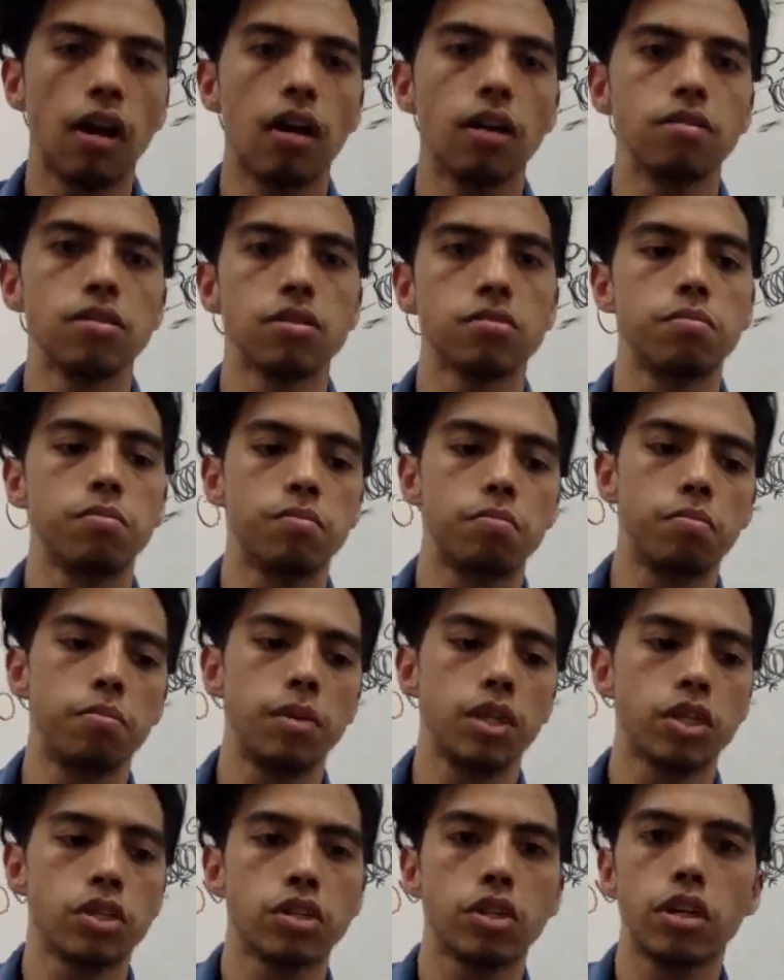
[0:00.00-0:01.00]
Just
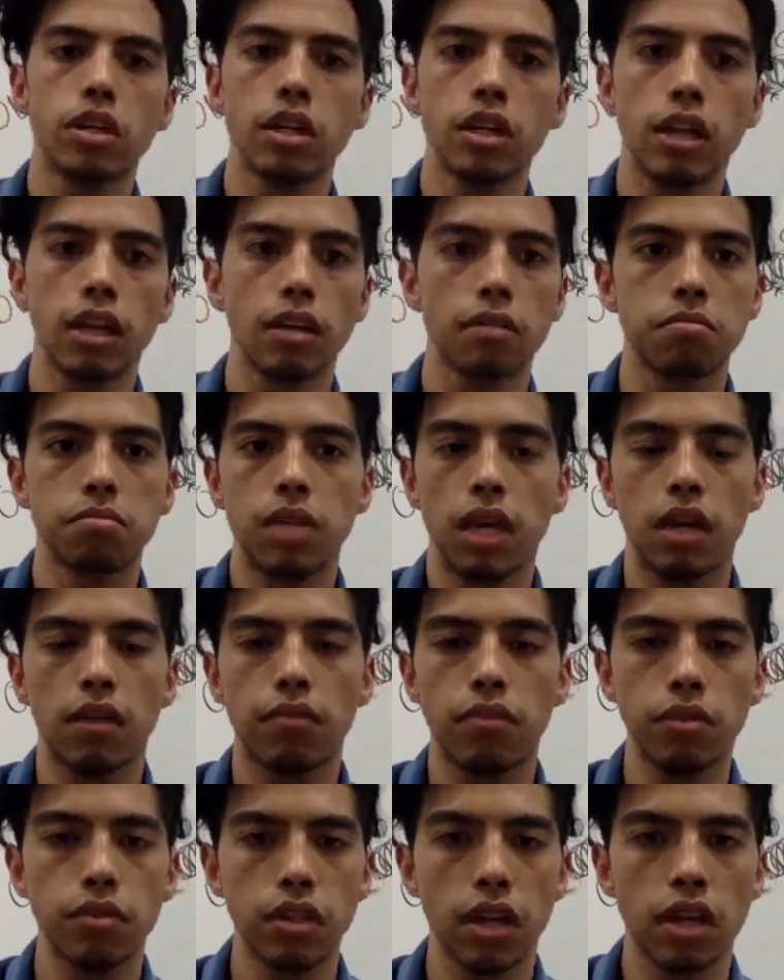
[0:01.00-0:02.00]
make sure to like take a
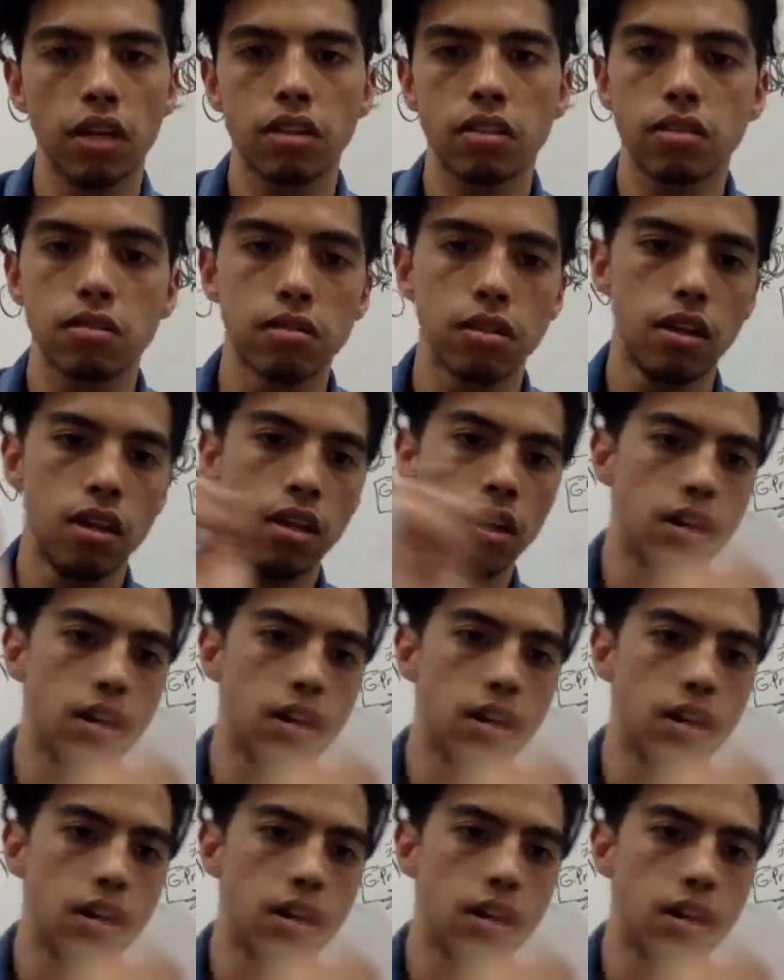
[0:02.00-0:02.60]
few seconds,